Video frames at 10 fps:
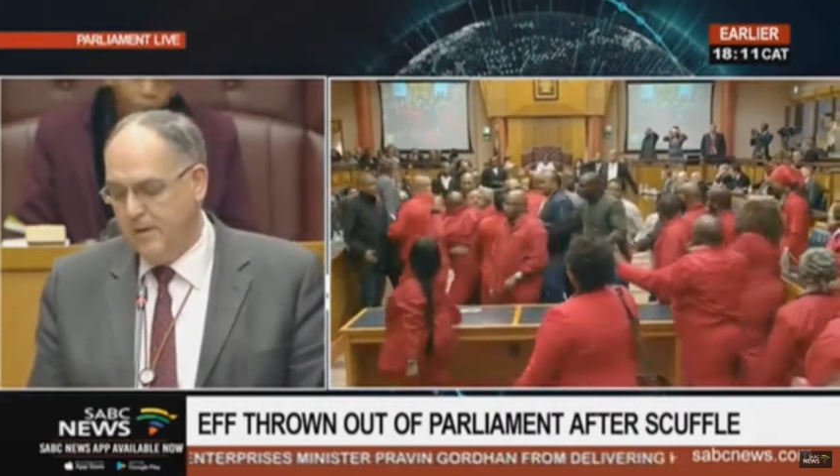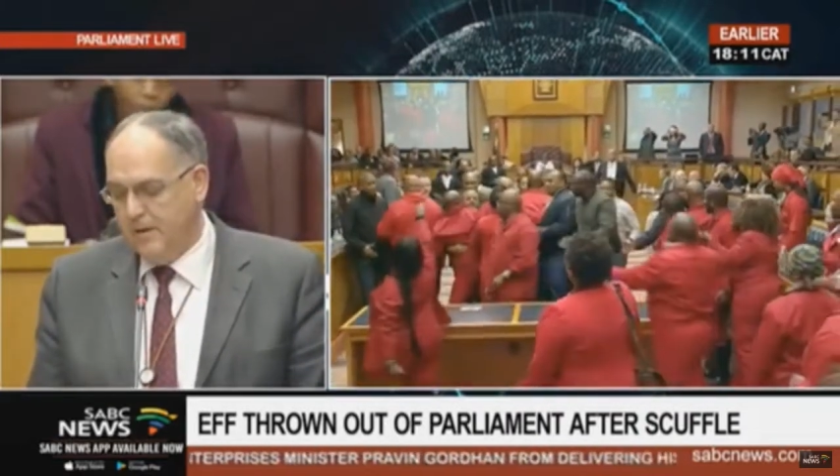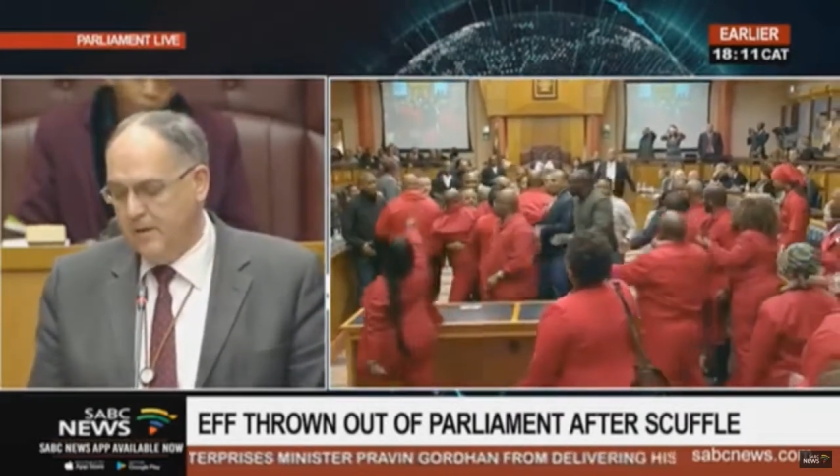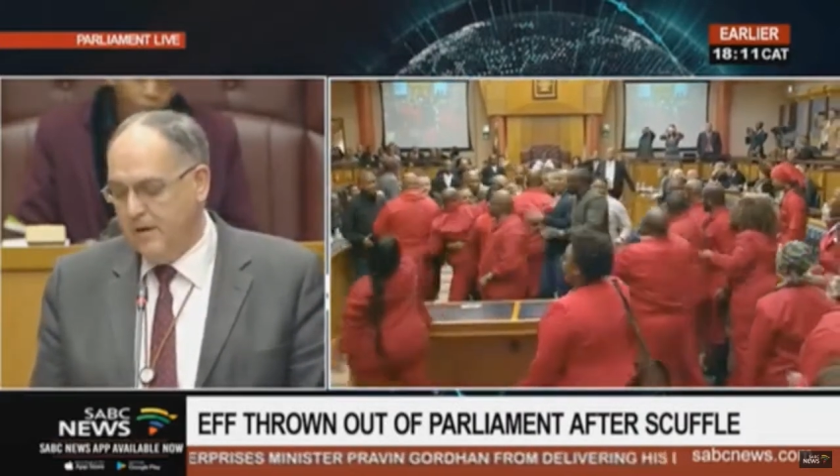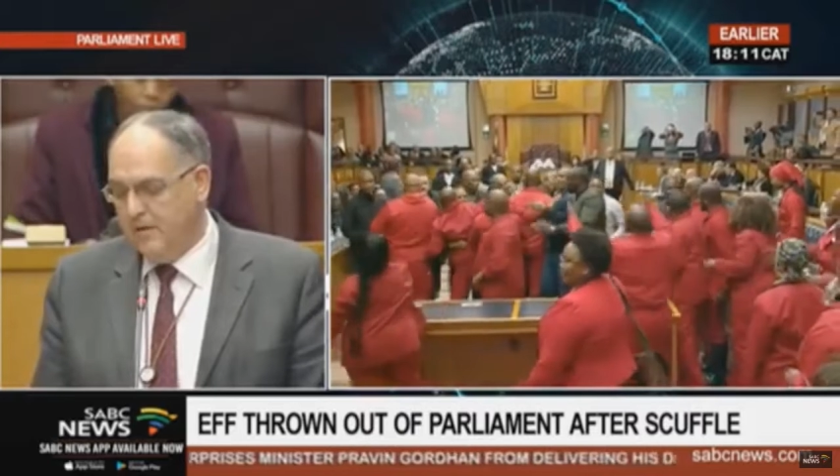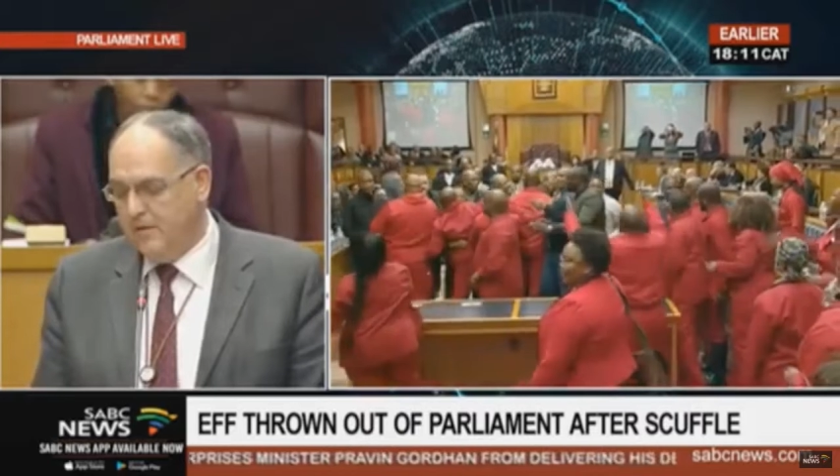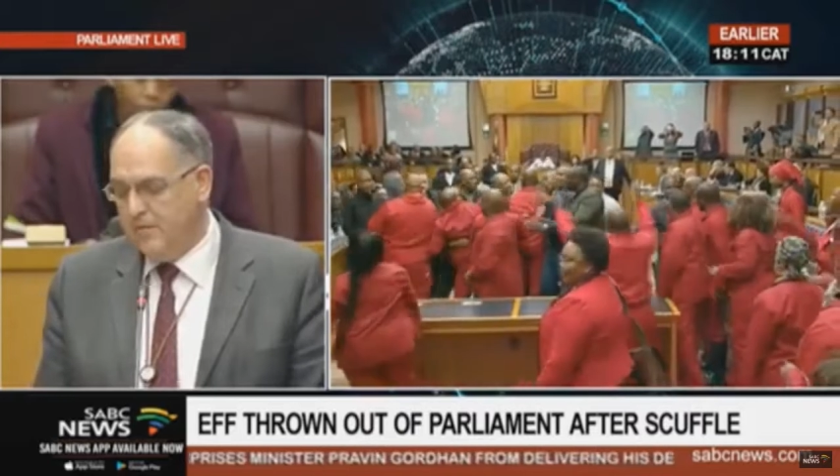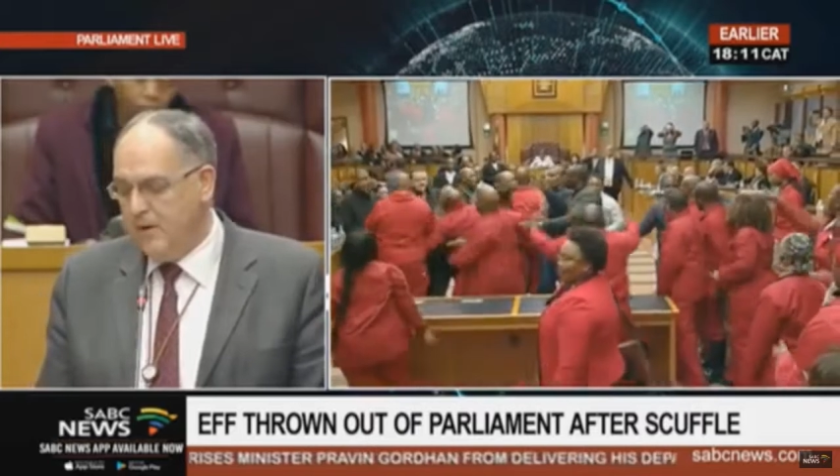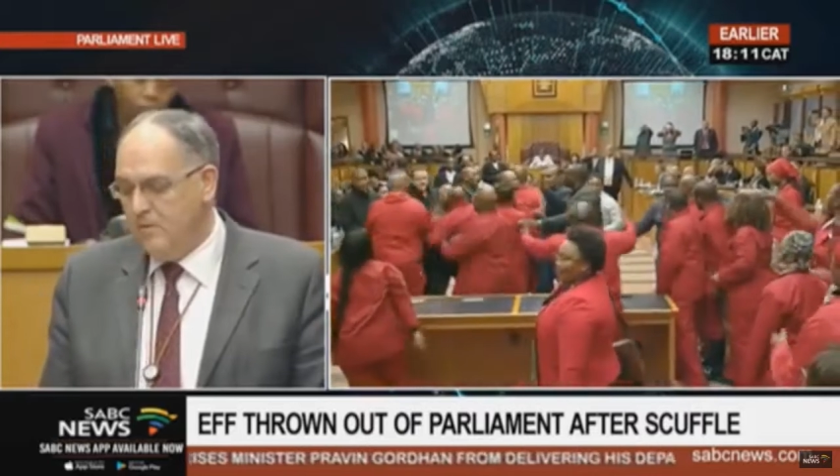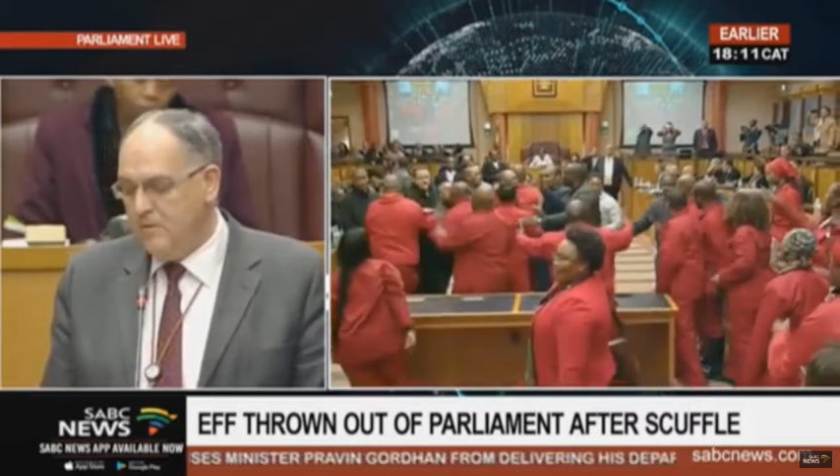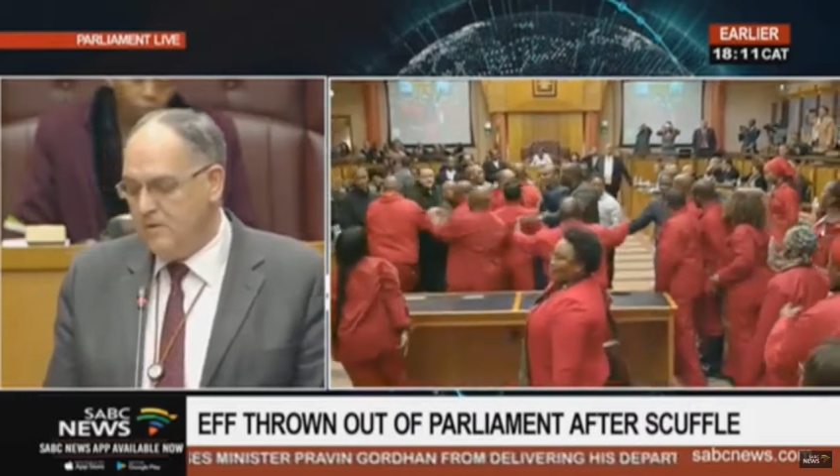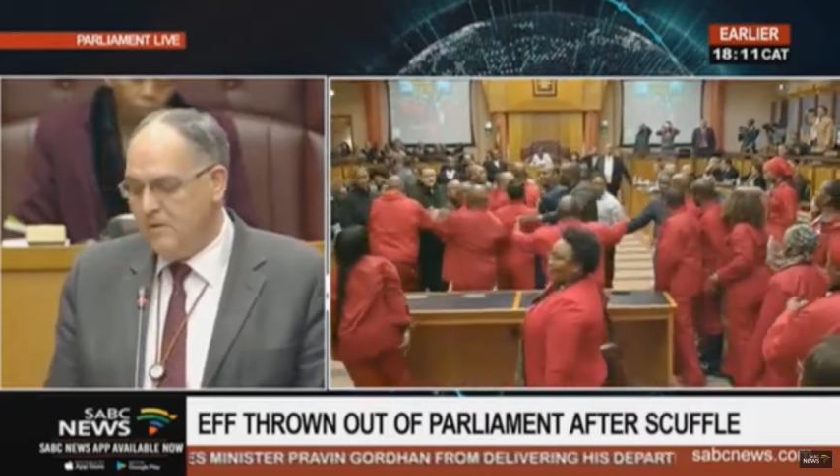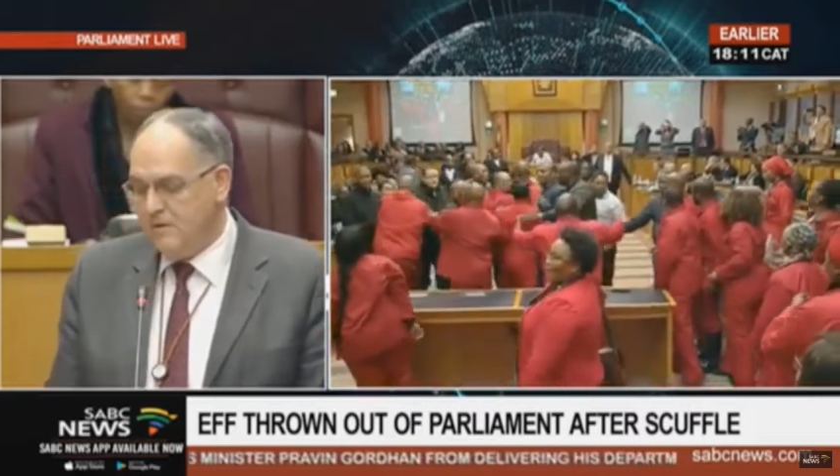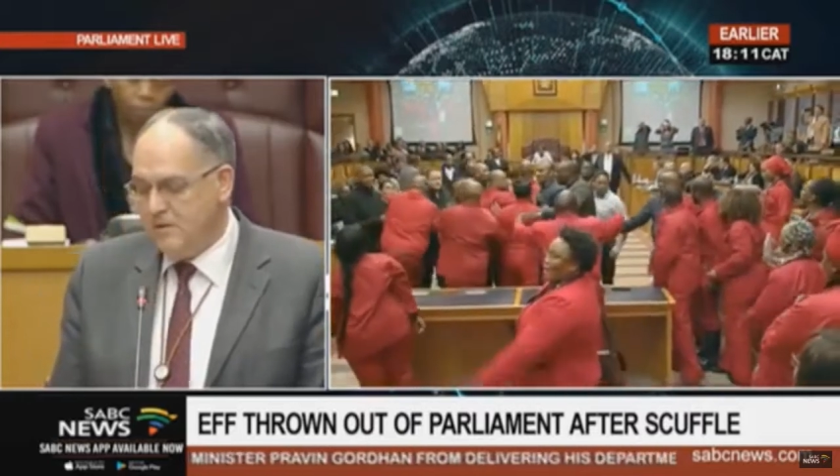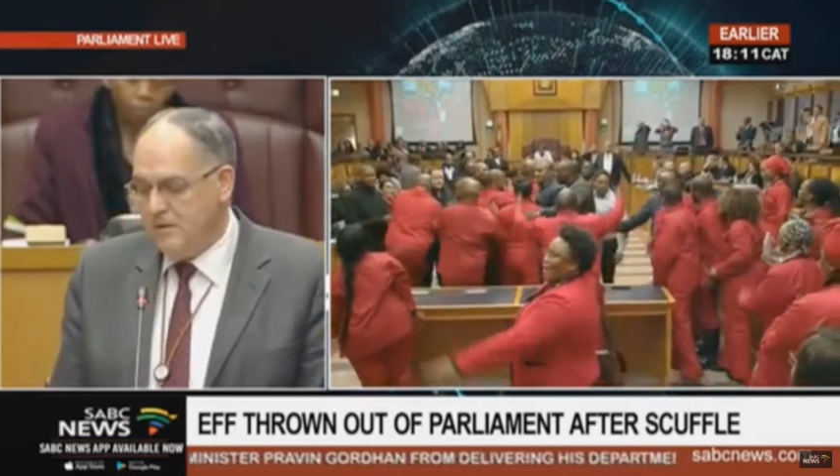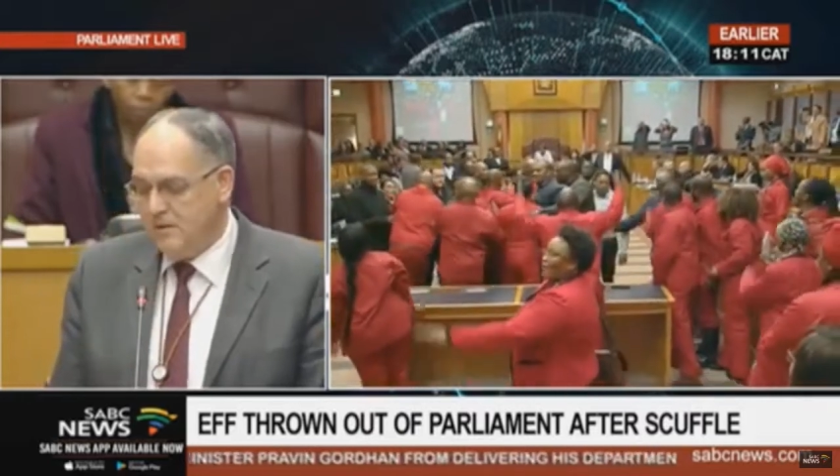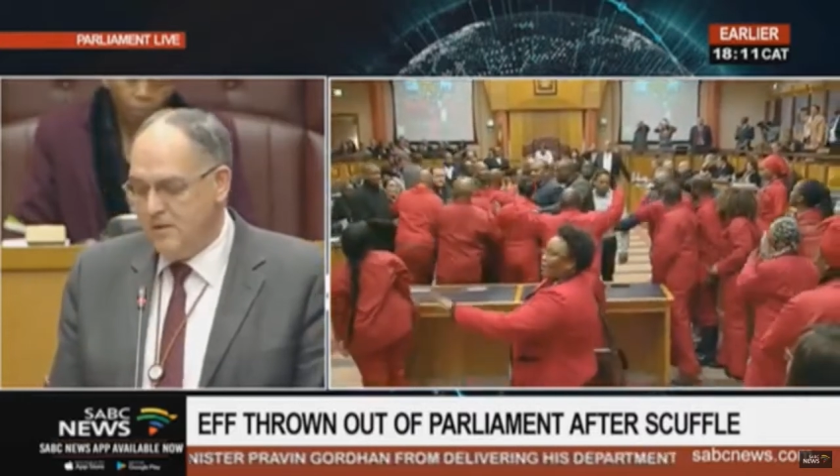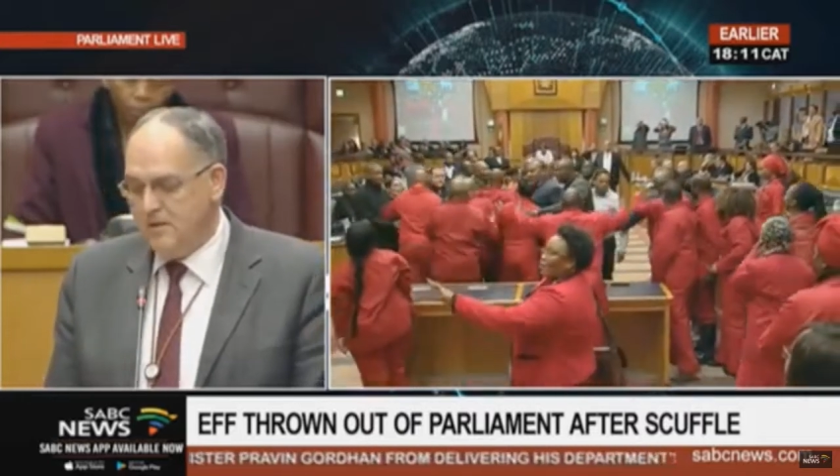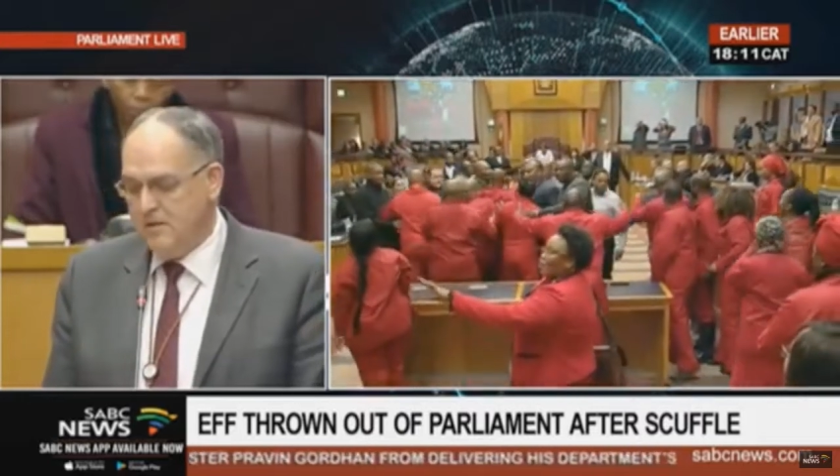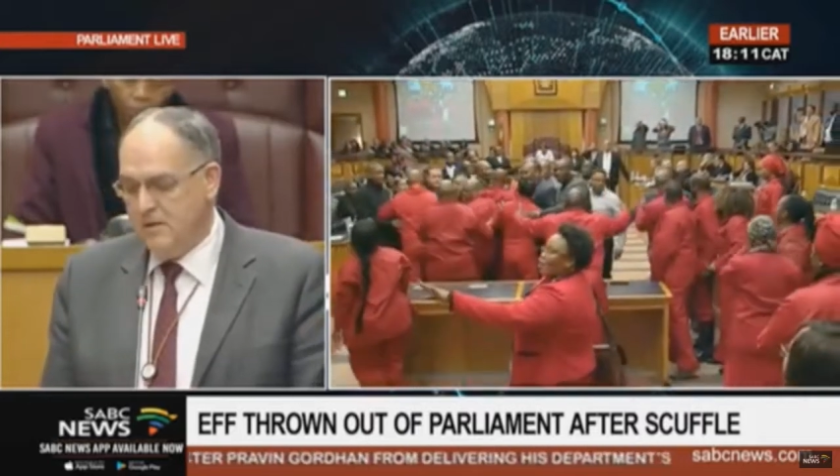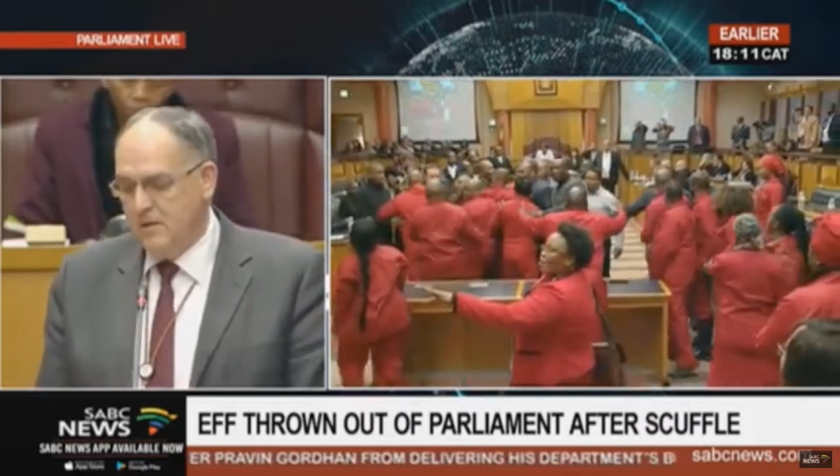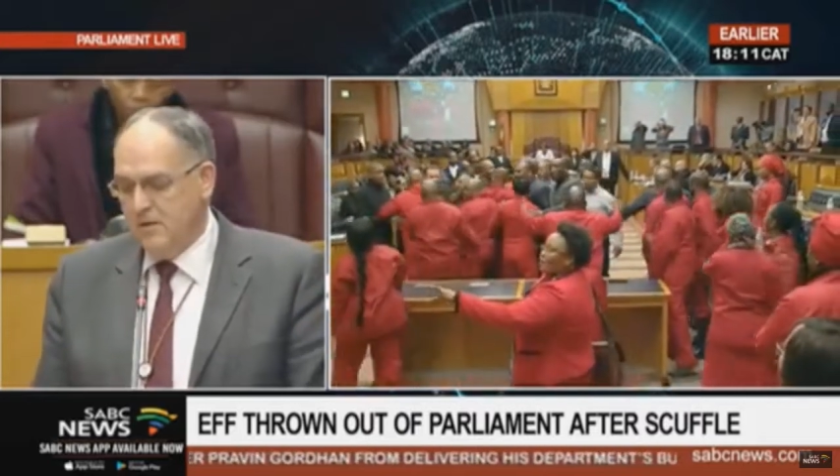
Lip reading: Now, if one also considers